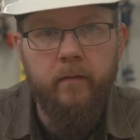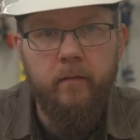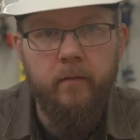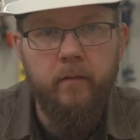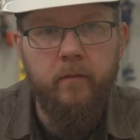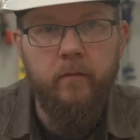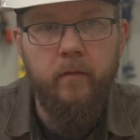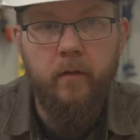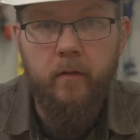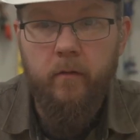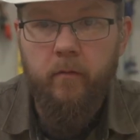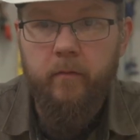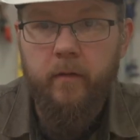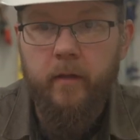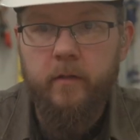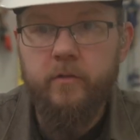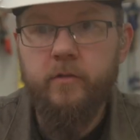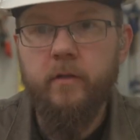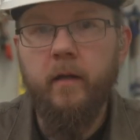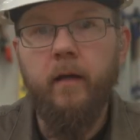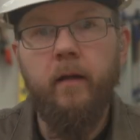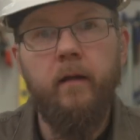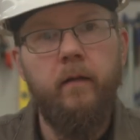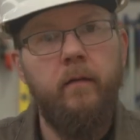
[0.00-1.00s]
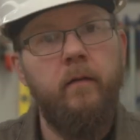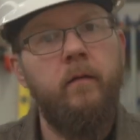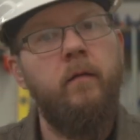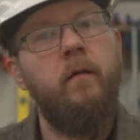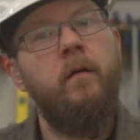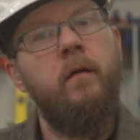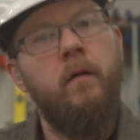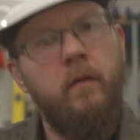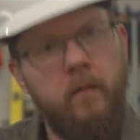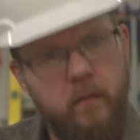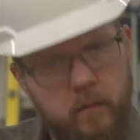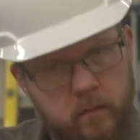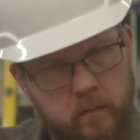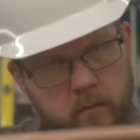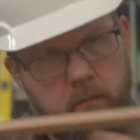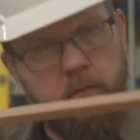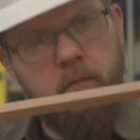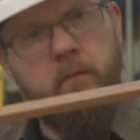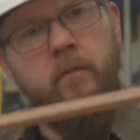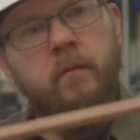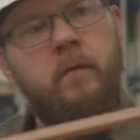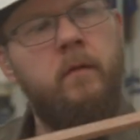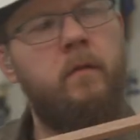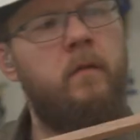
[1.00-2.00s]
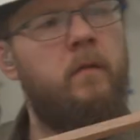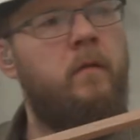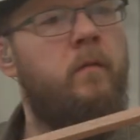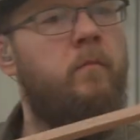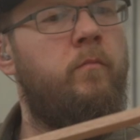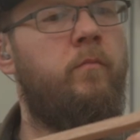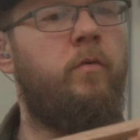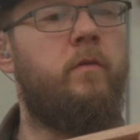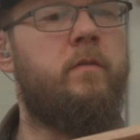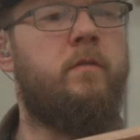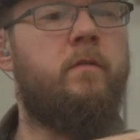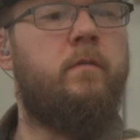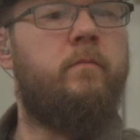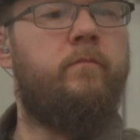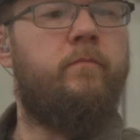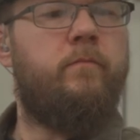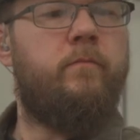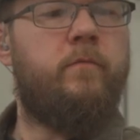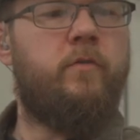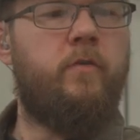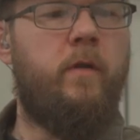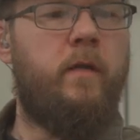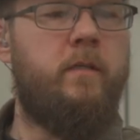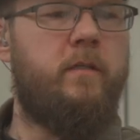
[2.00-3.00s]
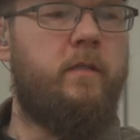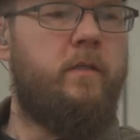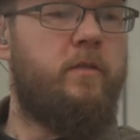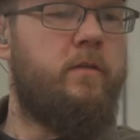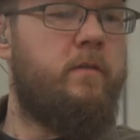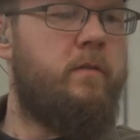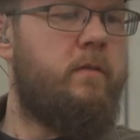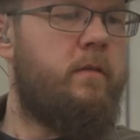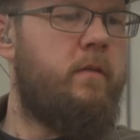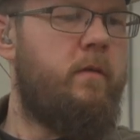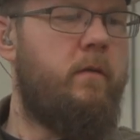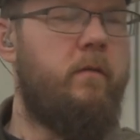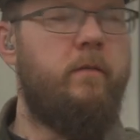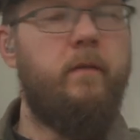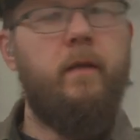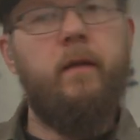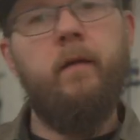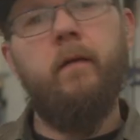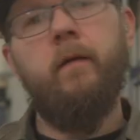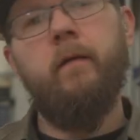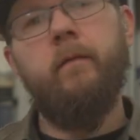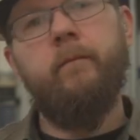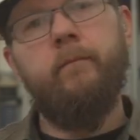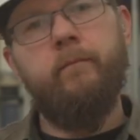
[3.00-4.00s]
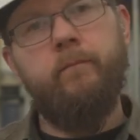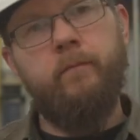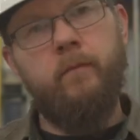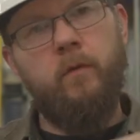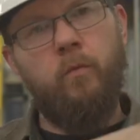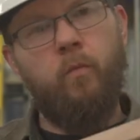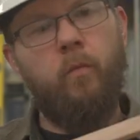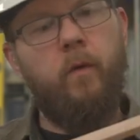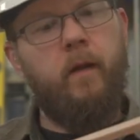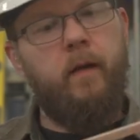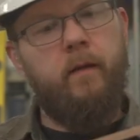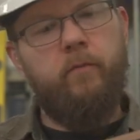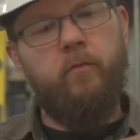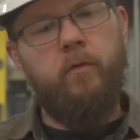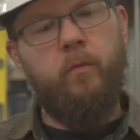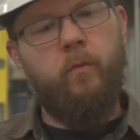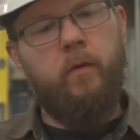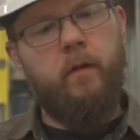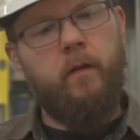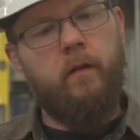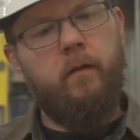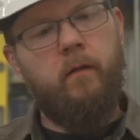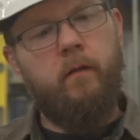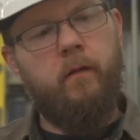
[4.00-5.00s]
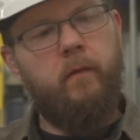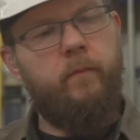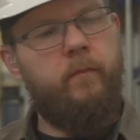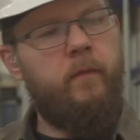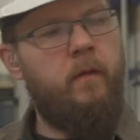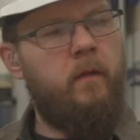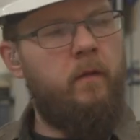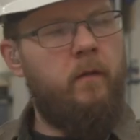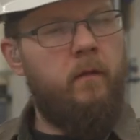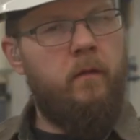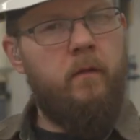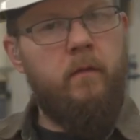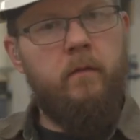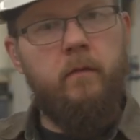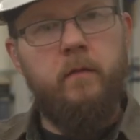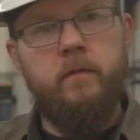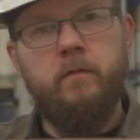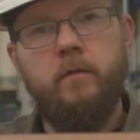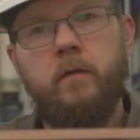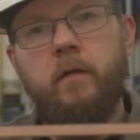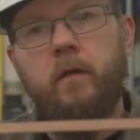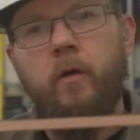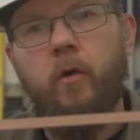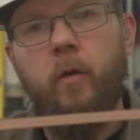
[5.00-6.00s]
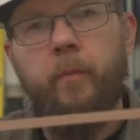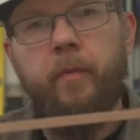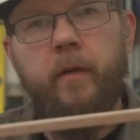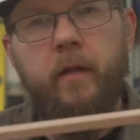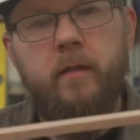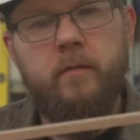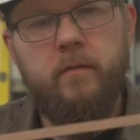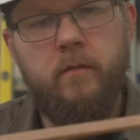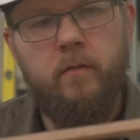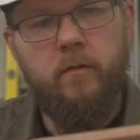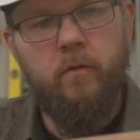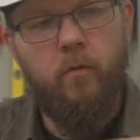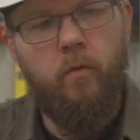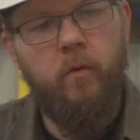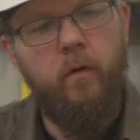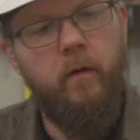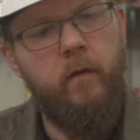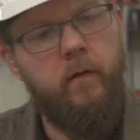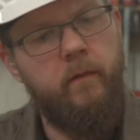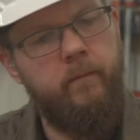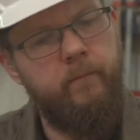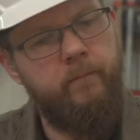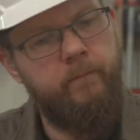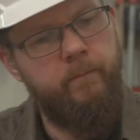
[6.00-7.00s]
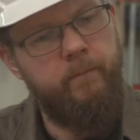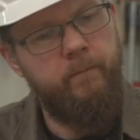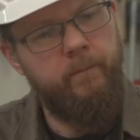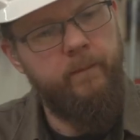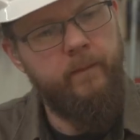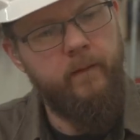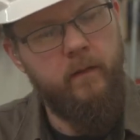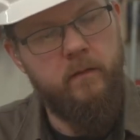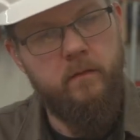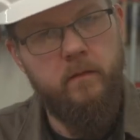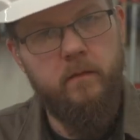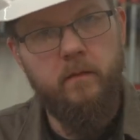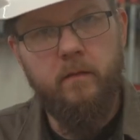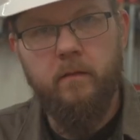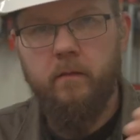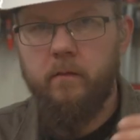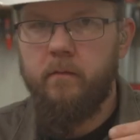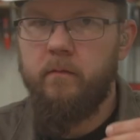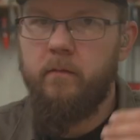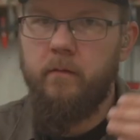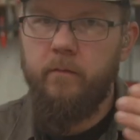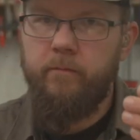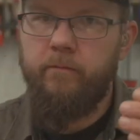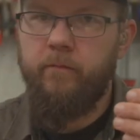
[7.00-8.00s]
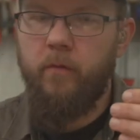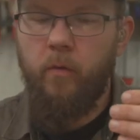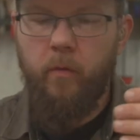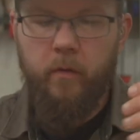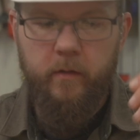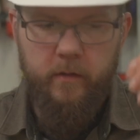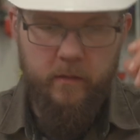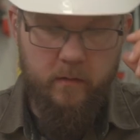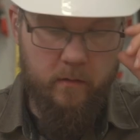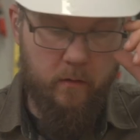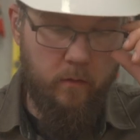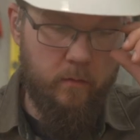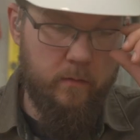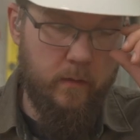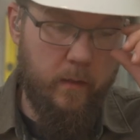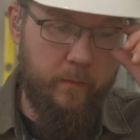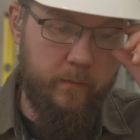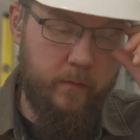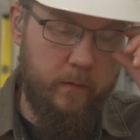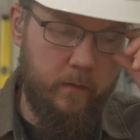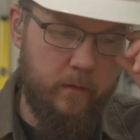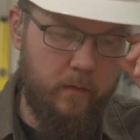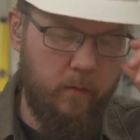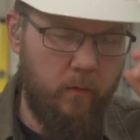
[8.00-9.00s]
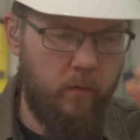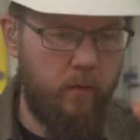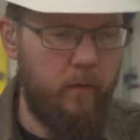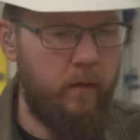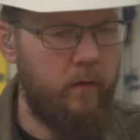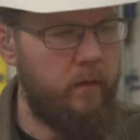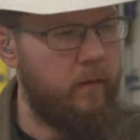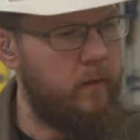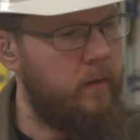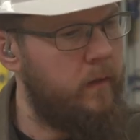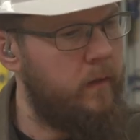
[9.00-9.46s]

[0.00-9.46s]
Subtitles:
you know that you gotta put some transitions here and there, or whatever you want to call them. These are gonna go up against the door, because the flooring just goes up to the door.